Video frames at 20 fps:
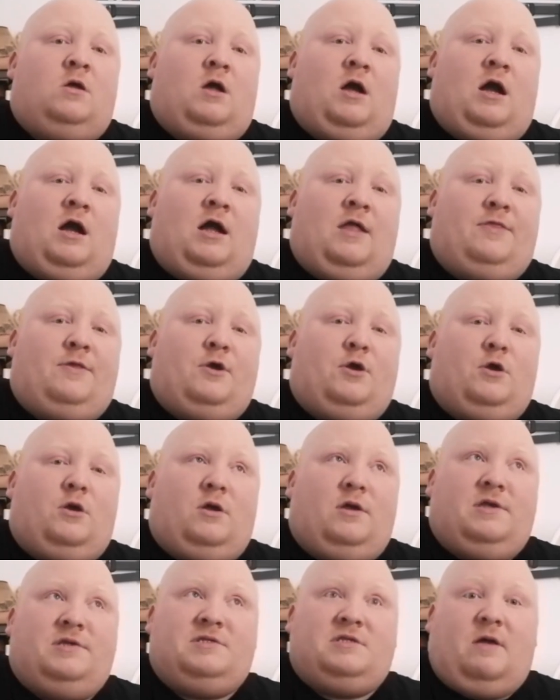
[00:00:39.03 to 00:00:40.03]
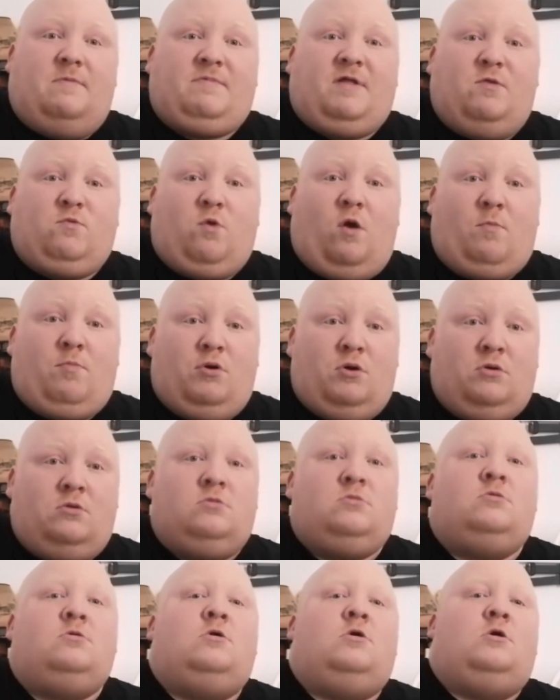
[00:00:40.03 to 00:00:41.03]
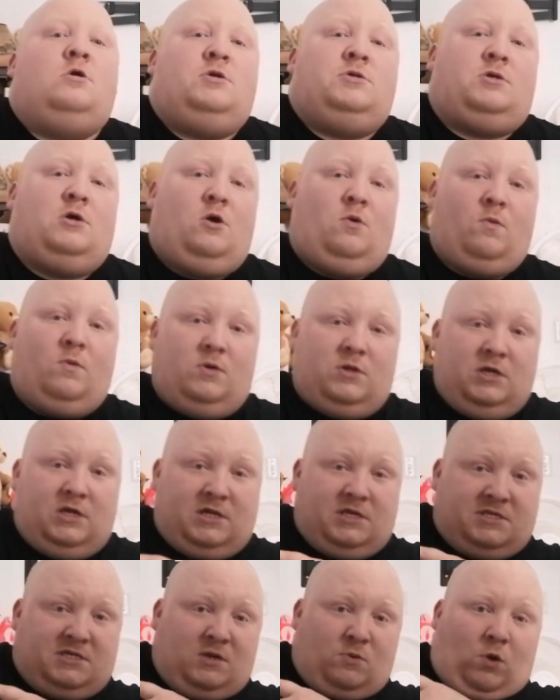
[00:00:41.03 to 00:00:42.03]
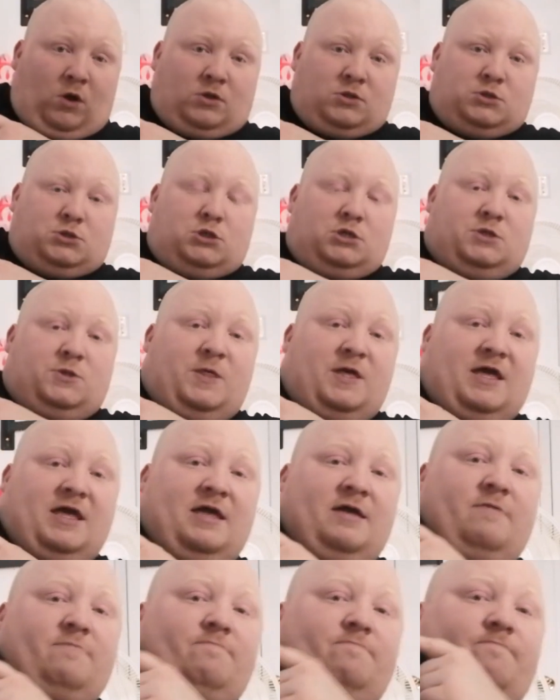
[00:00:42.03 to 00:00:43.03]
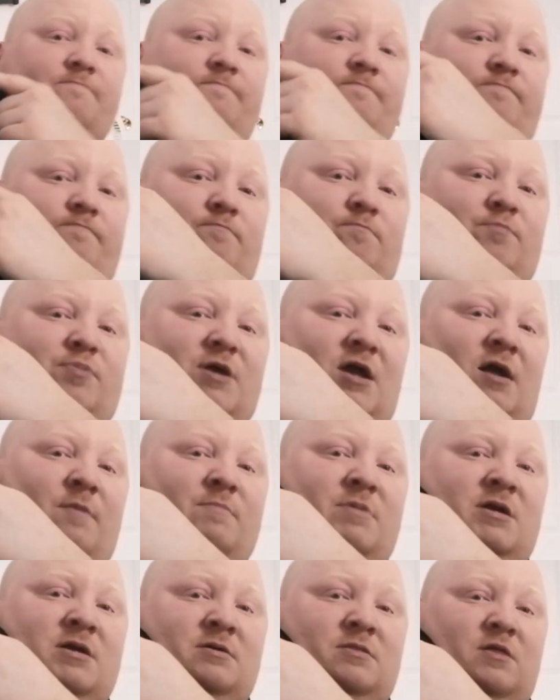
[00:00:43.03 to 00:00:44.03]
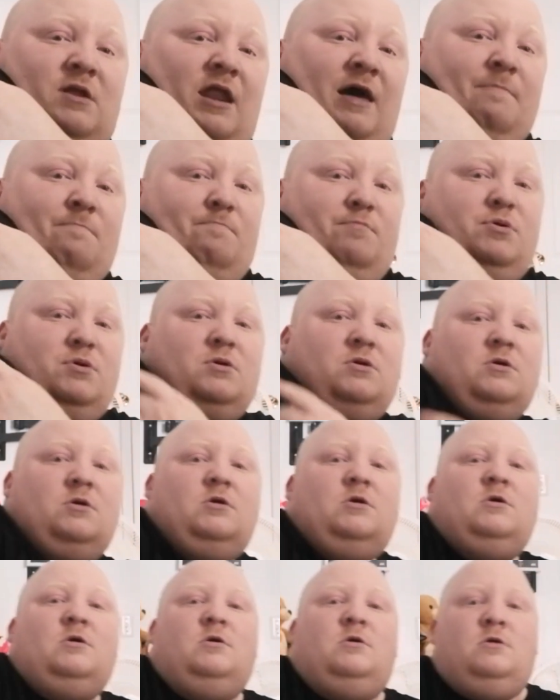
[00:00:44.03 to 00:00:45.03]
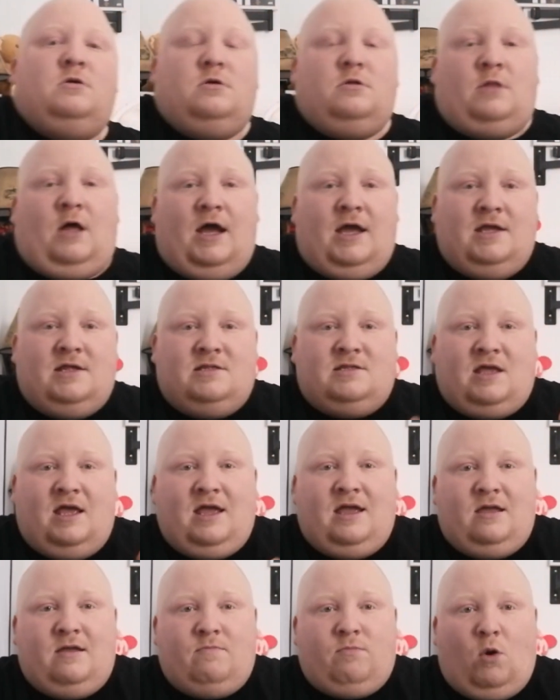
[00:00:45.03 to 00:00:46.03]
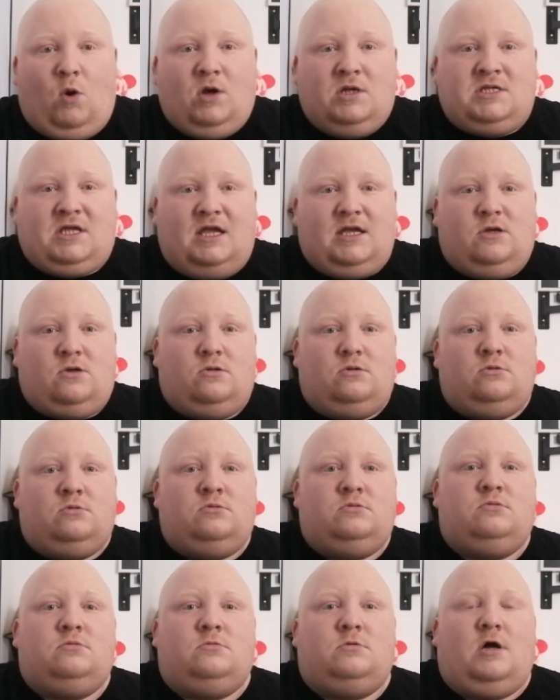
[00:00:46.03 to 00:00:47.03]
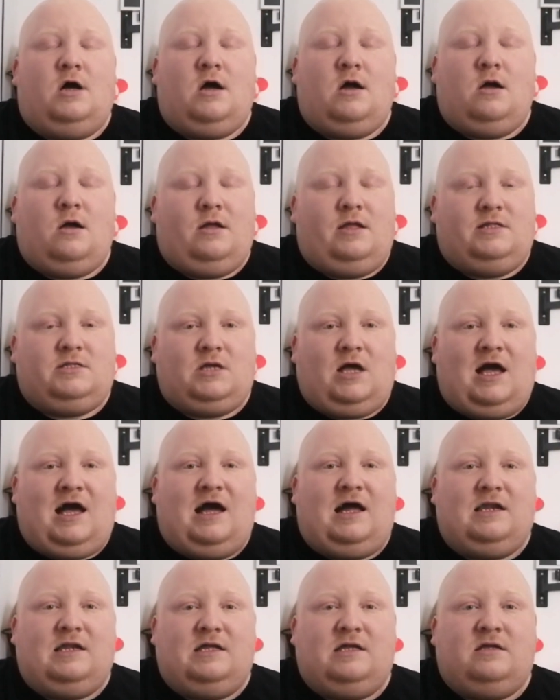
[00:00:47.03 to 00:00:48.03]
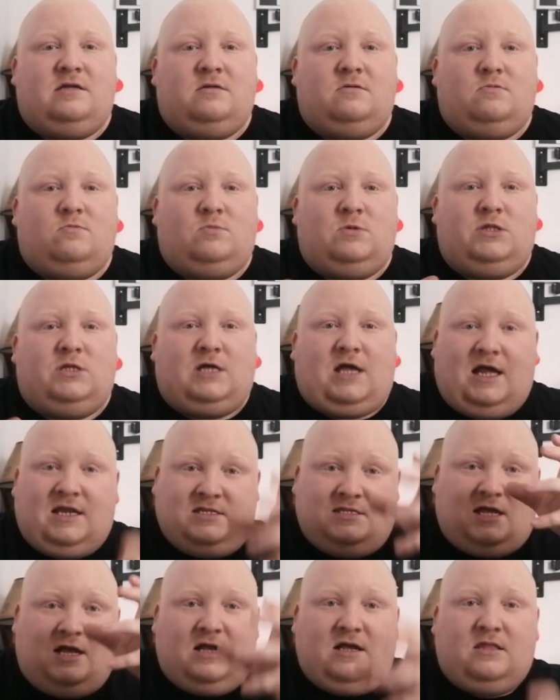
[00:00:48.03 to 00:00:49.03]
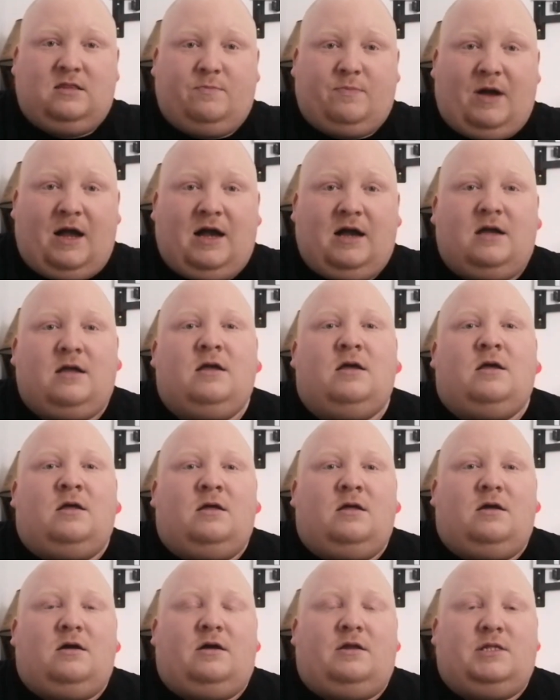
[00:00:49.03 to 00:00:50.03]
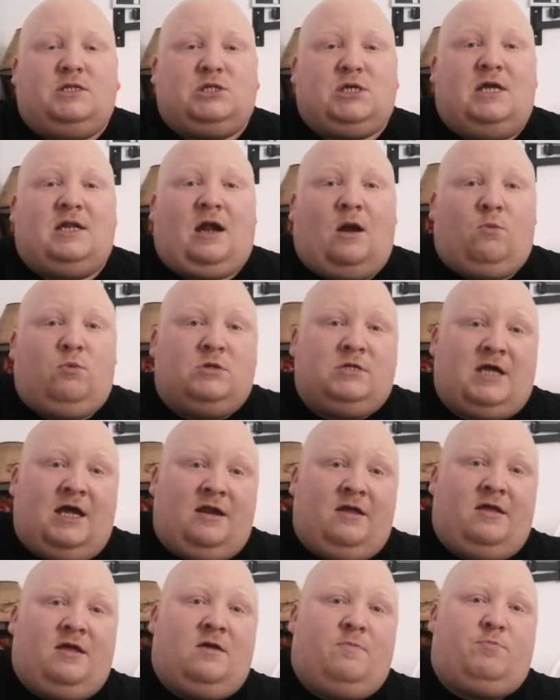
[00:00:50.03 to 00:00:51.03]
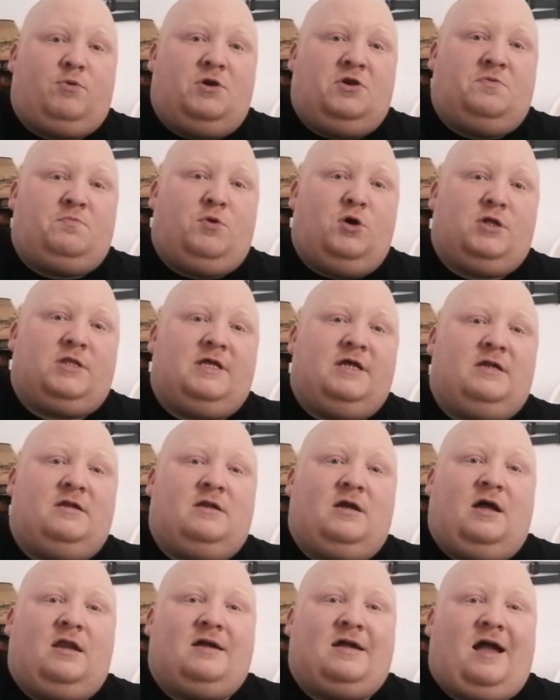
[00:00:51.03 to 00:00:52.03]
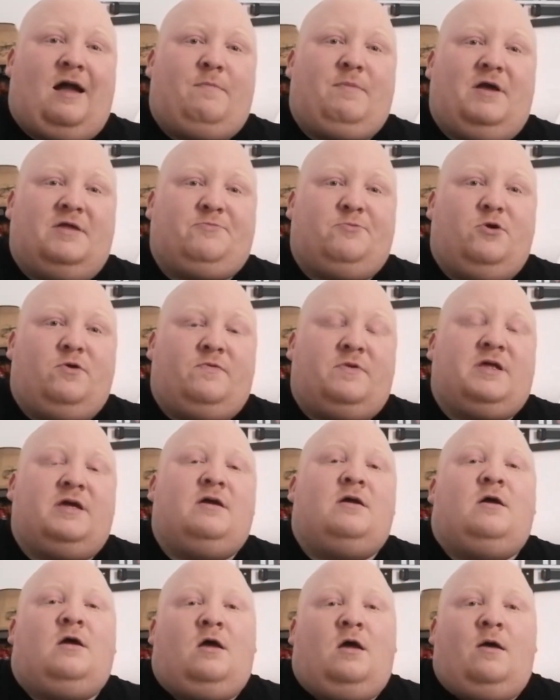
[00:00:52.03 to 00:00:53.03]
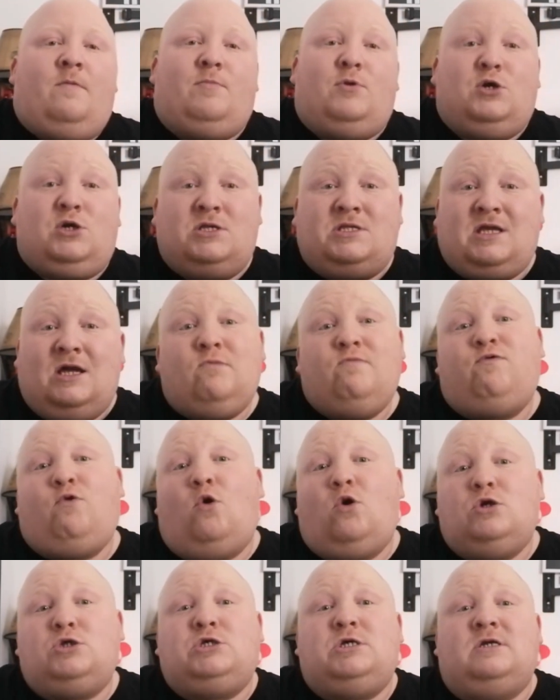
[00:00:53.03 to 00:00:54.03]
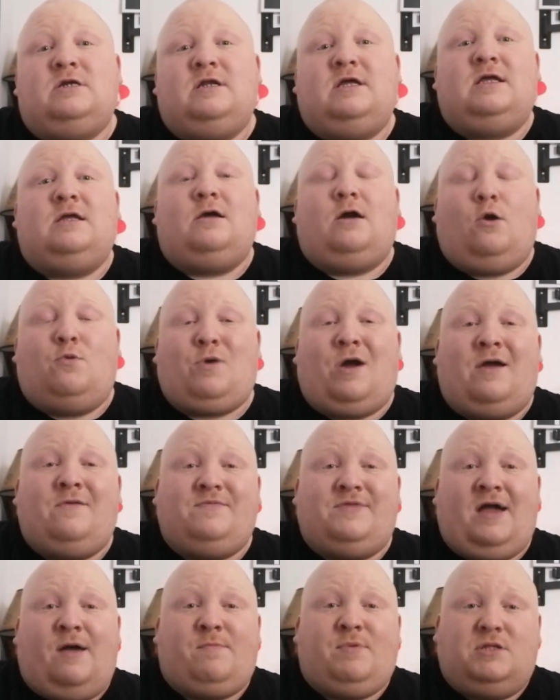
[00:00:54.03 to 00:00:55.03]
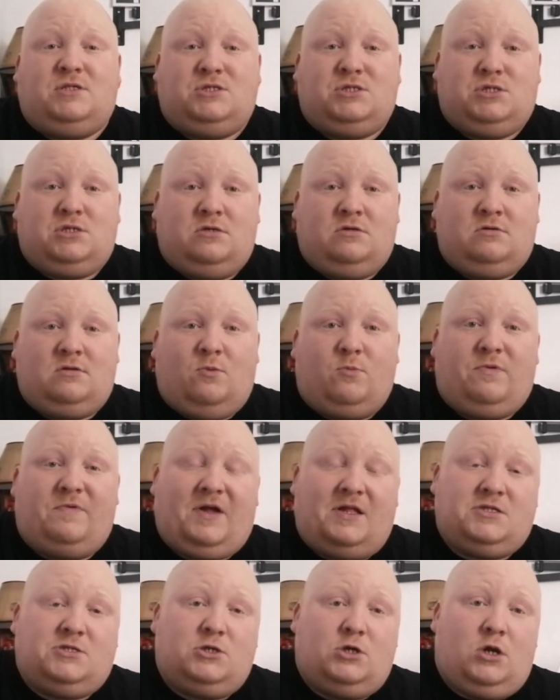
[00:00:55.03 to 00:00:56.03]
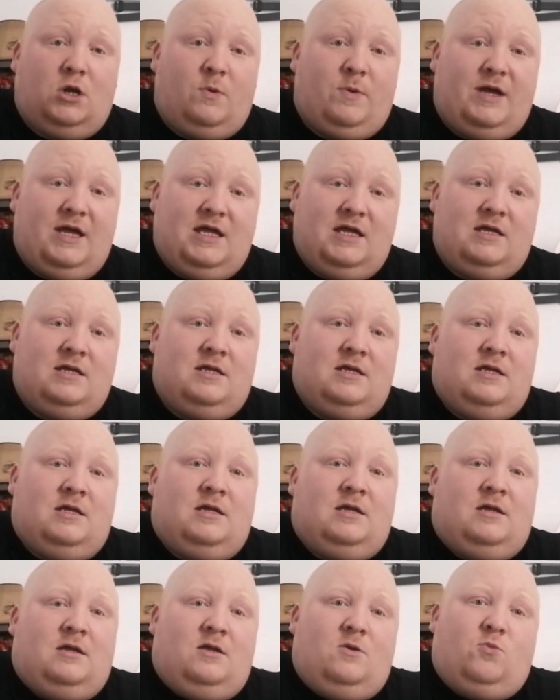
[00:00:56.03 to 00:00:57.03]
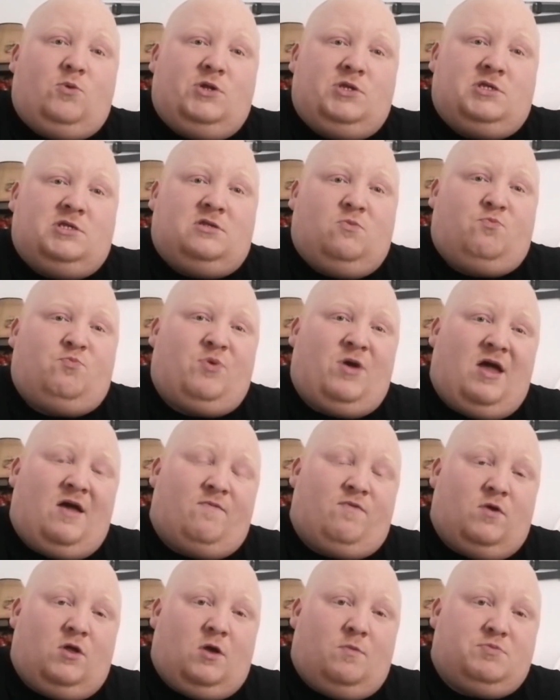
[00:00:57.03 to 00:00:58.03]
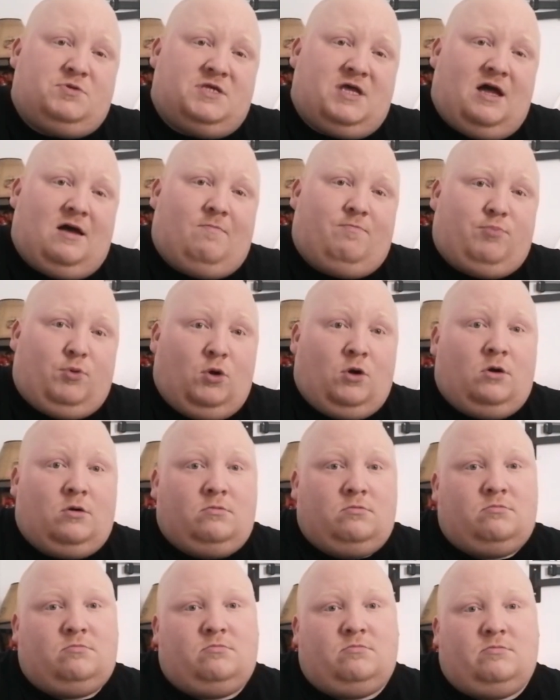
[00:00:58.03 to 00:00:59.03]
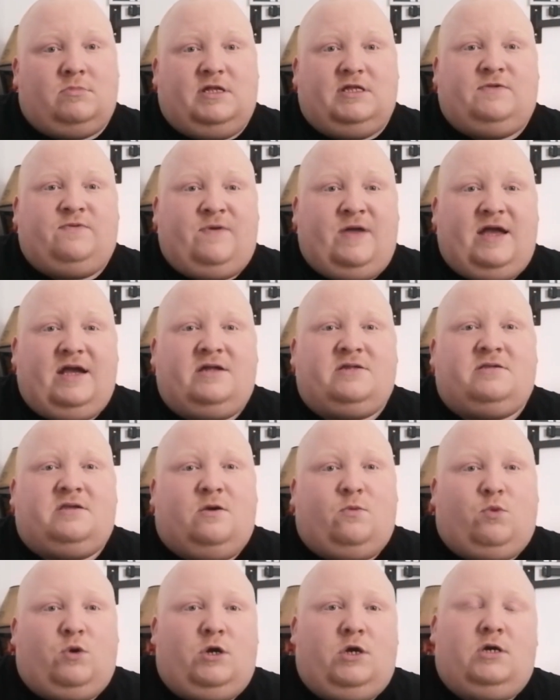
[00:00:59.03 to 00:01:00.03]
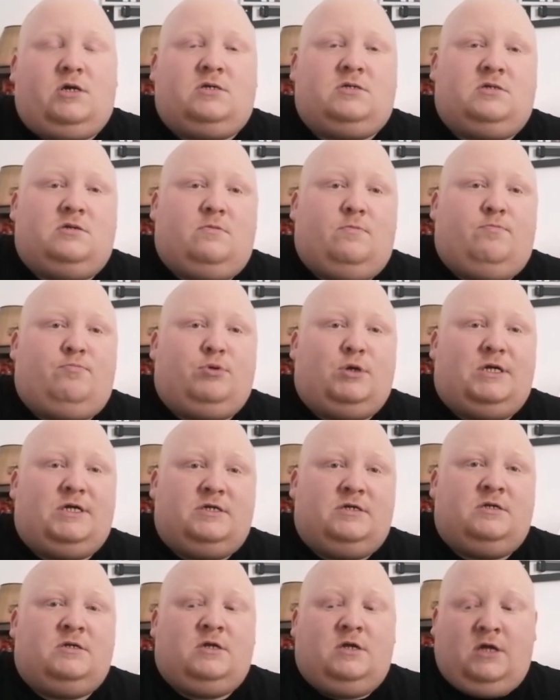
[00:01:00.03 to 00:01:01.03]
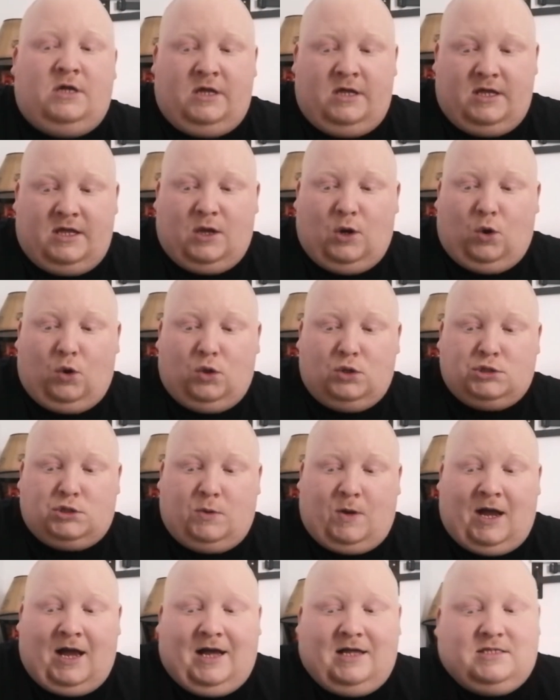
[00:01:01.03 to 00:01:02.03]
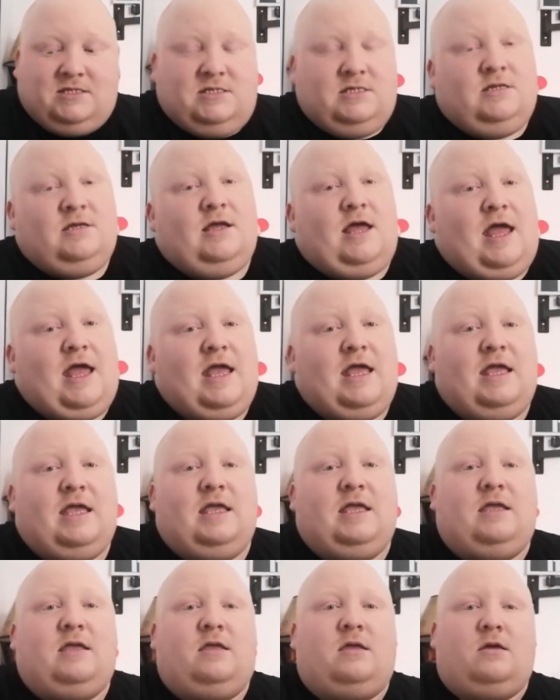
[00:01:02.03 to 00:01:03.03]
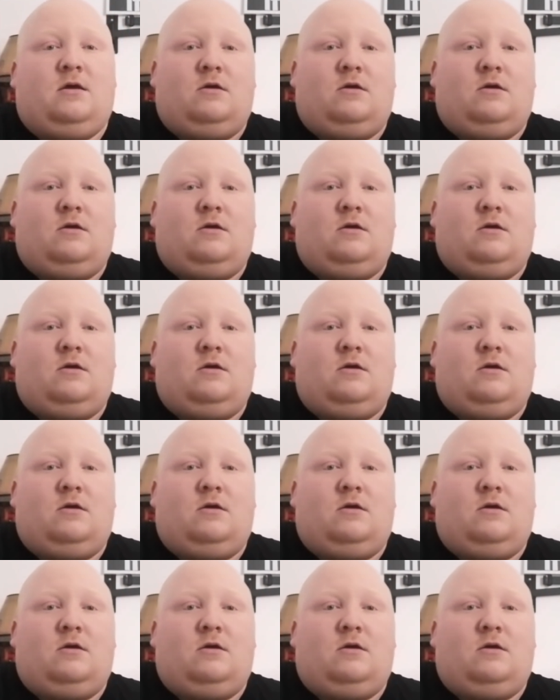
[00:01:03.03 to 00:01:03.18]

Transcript: and her stepdad, Rob. So you can see one just there behind me, the lamp. That is a motorcycle. It's a Harley with the gas tank at the back. And see, I would get it here, but it's plugged in and I can't be asked moving it. Because it unfortunately arrived damaged and we've had to glue it, which is a bit of an upset, but it's fixed. It works brilliant. It also has a